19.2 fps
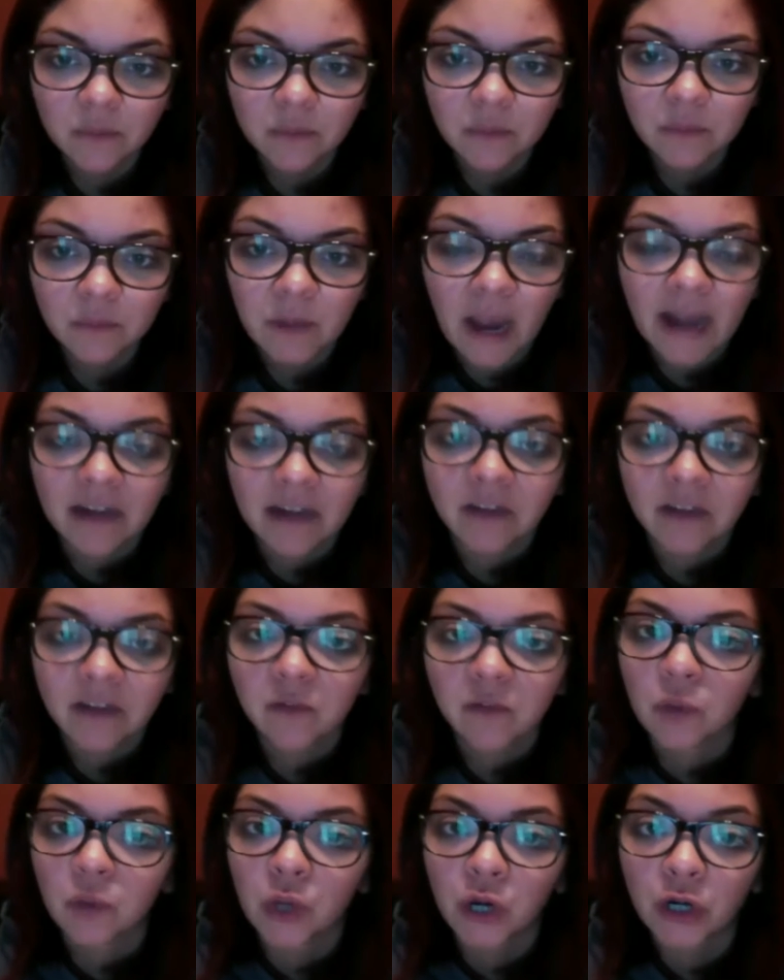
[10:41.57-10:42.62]
kind of
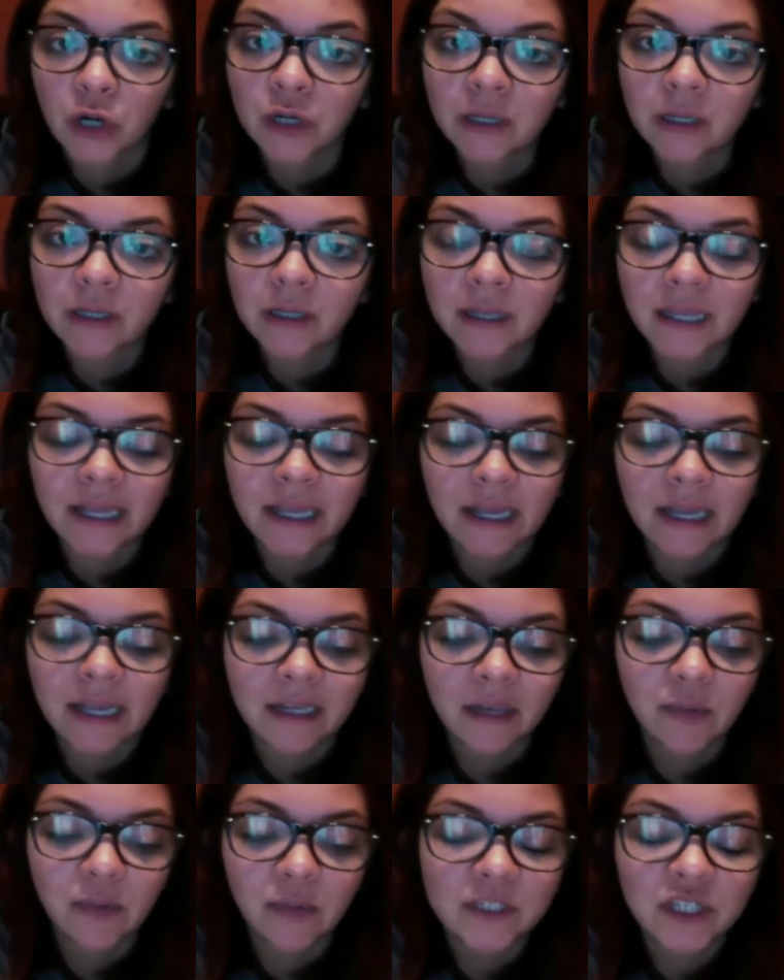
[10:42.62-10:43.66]
learn, and
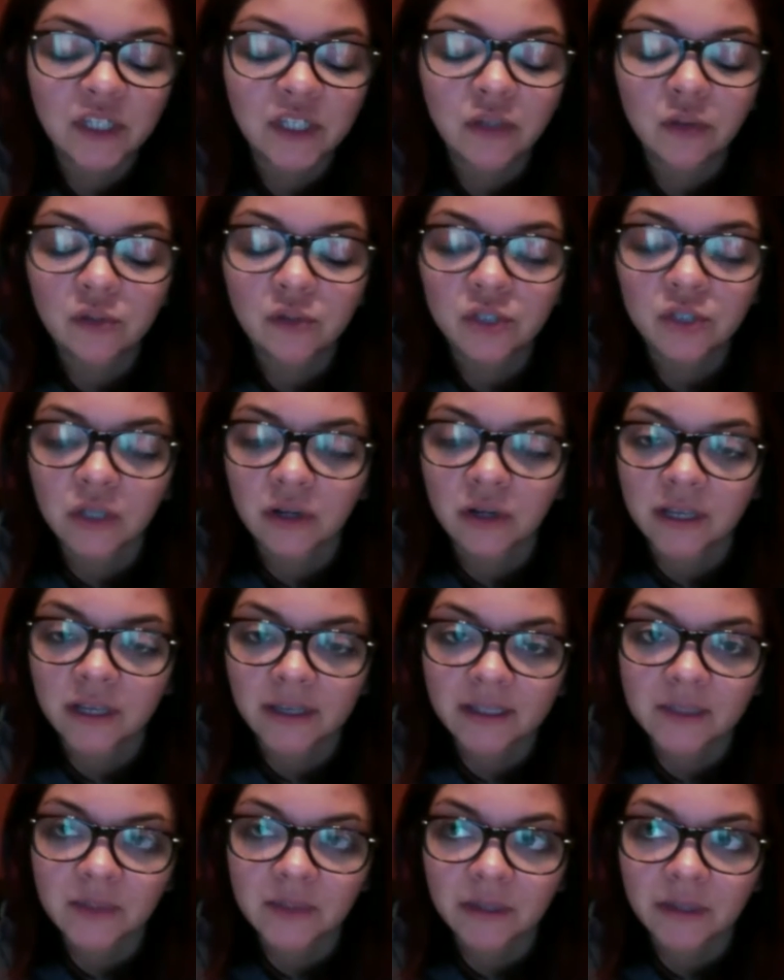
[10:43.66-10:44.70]
it was a huge learning
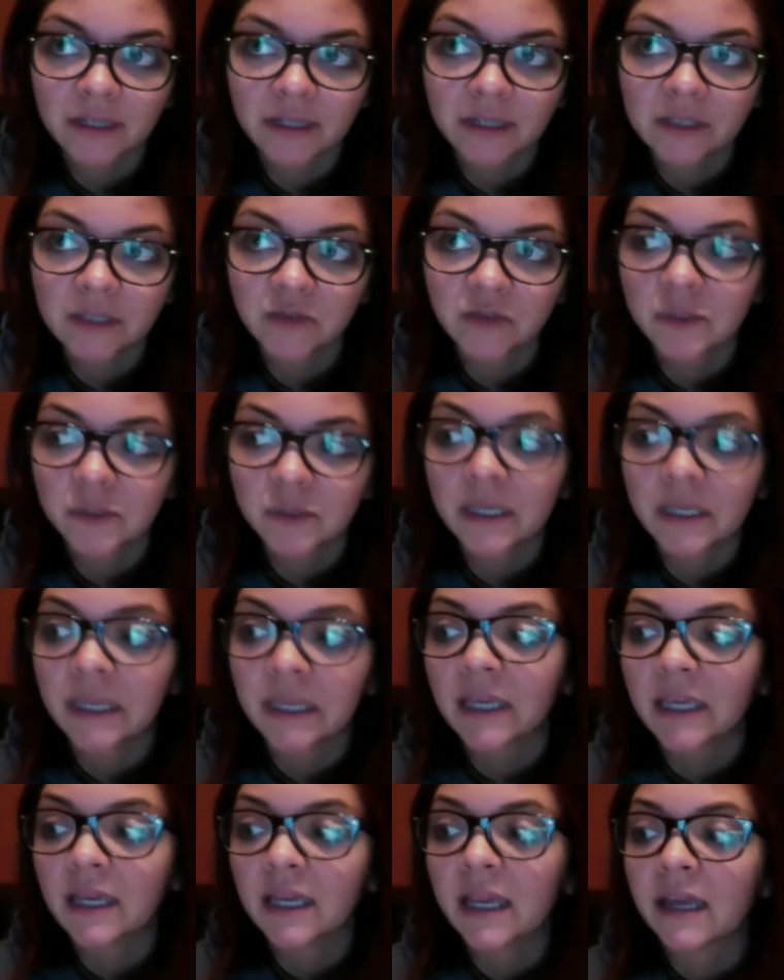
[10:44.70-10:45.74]
experience for me,
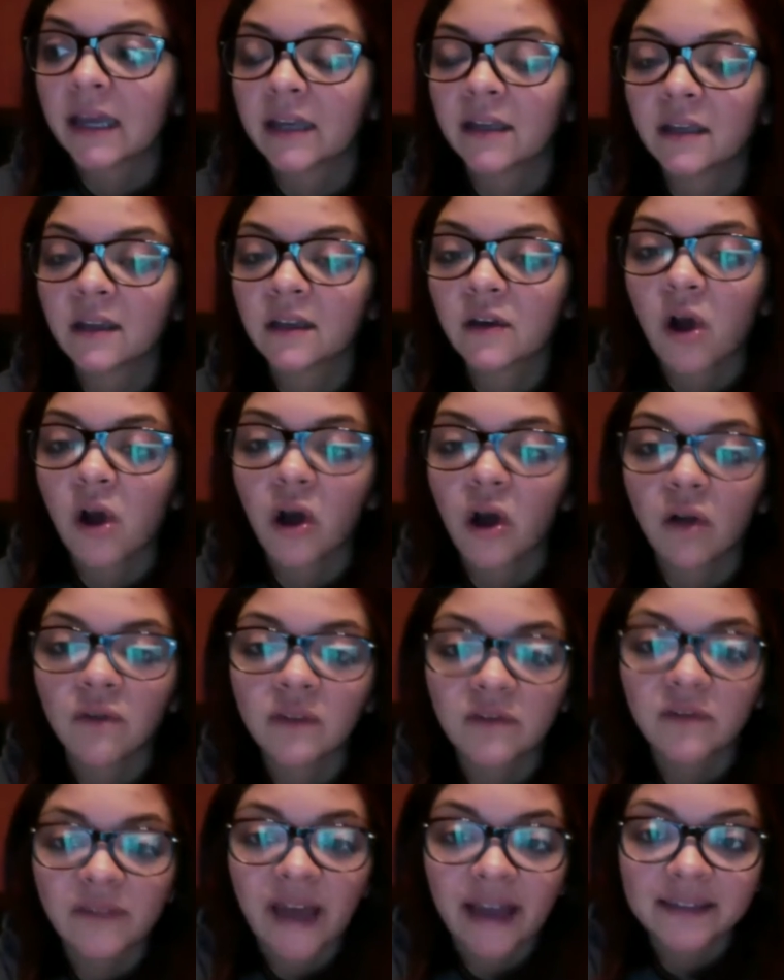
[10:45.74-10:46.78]
and all of
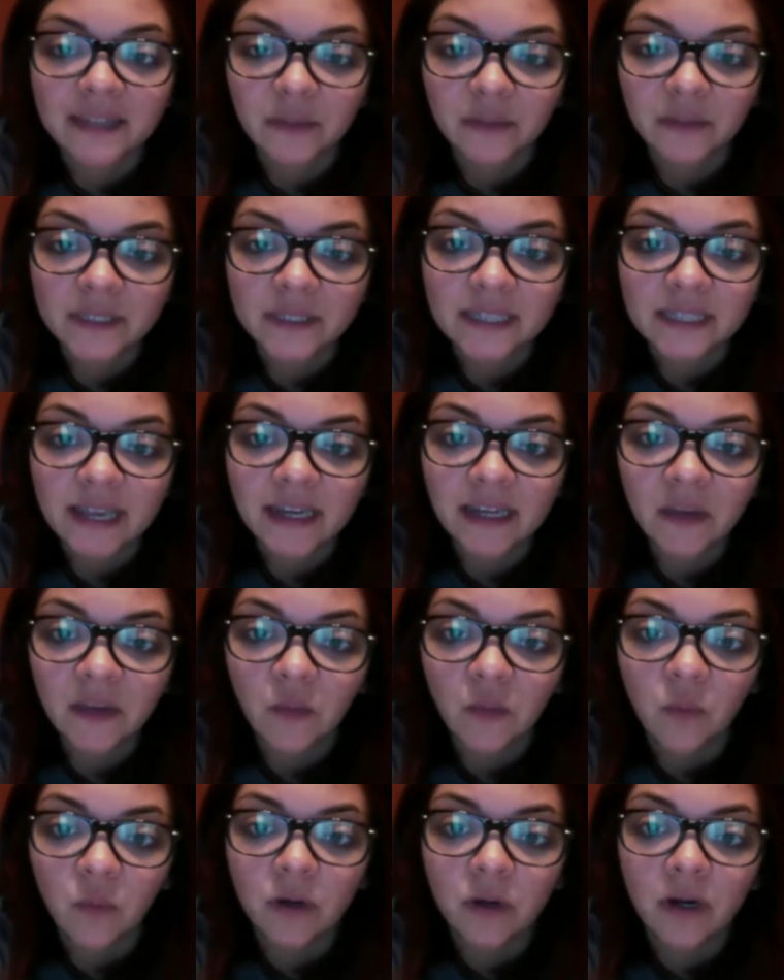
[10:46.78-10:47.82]
the facts they were
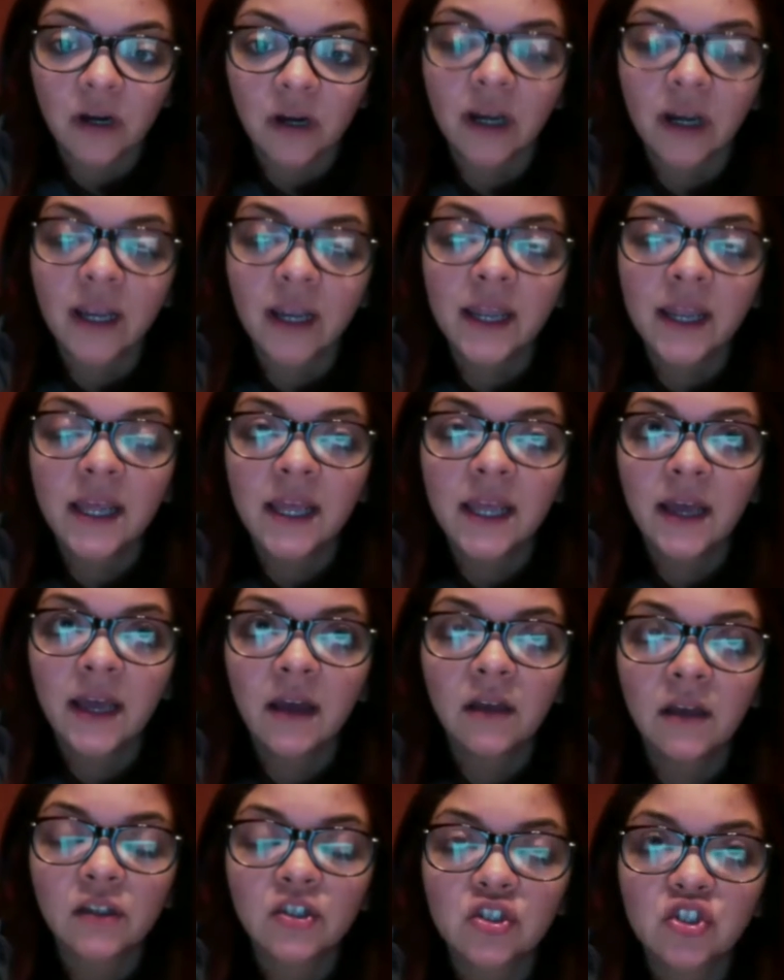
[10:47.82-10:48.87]
stating were
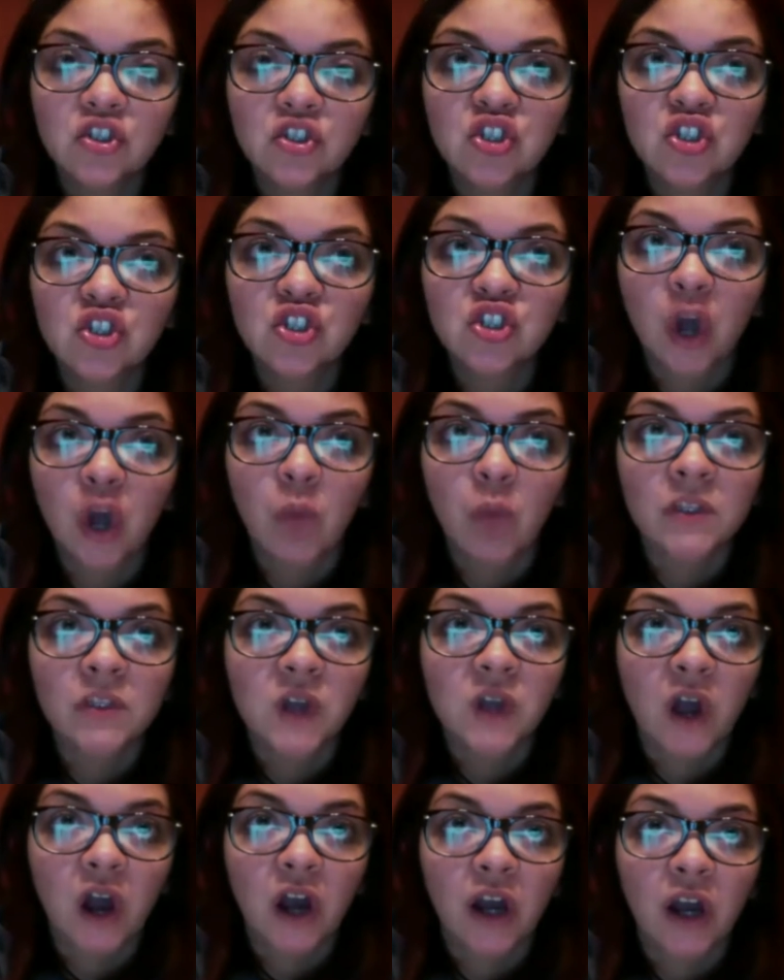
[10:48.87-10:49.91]
so
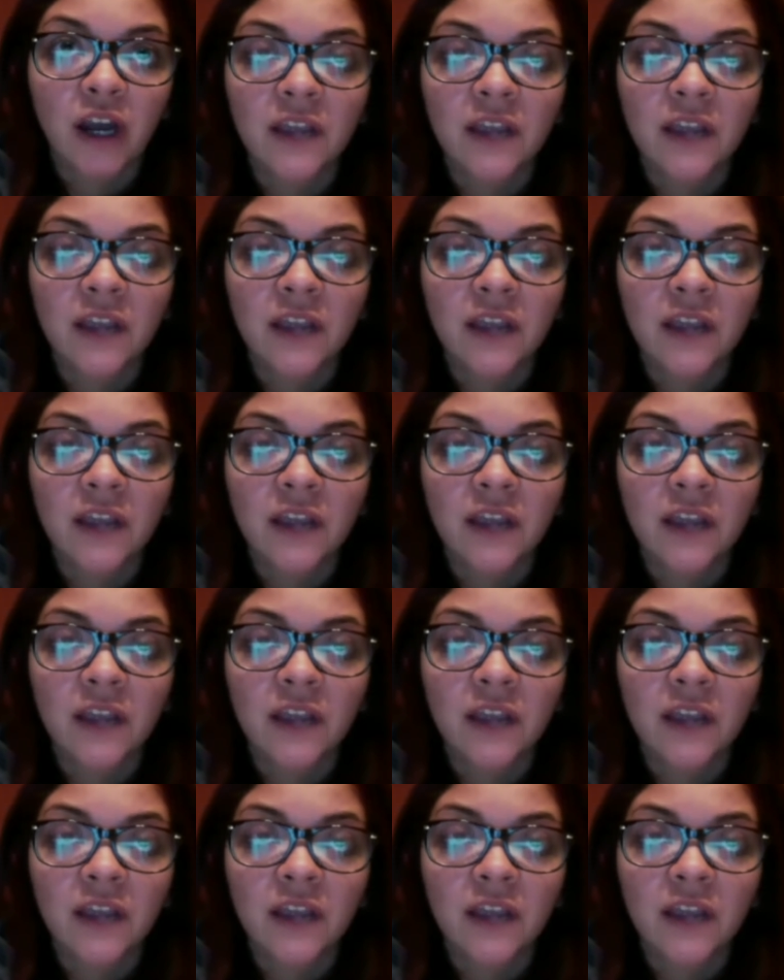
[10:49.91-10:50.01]
bizarre.